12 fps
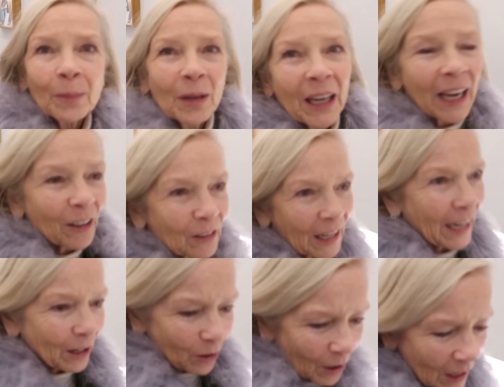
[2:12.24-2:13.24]
coming out
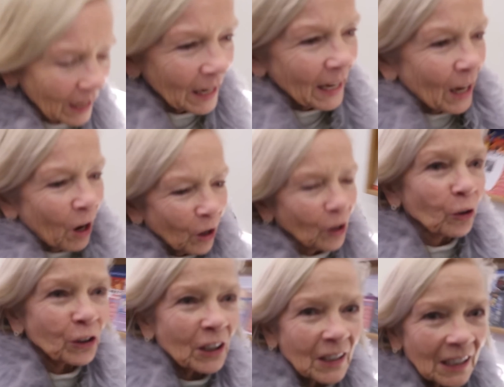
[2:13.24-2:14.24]
now
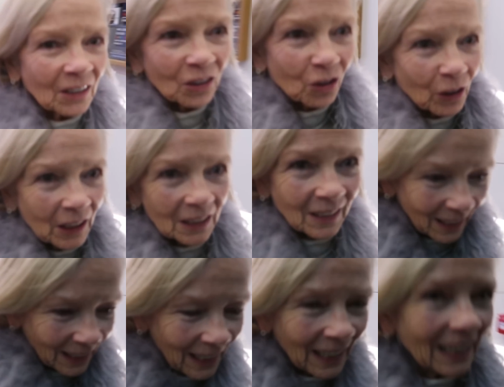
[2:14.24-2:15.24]
onto Dean Street
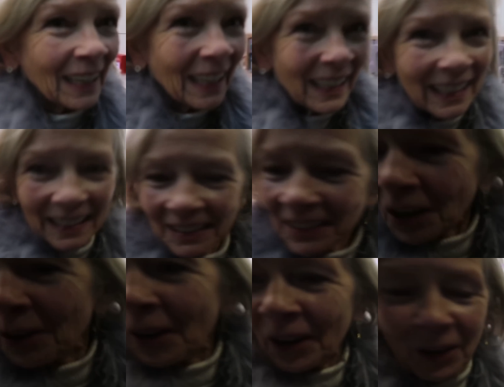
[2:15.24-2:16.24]
in
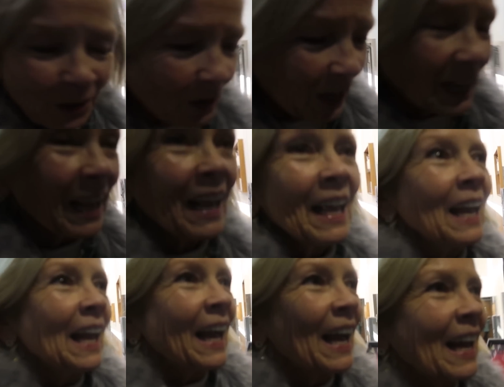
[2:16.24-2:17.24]
Soho,
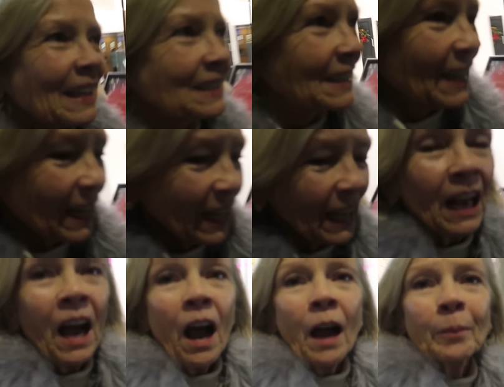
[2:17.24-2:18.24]
and
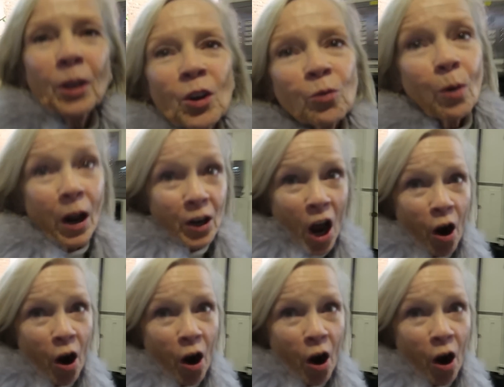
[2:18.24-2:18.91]
I'm gonna run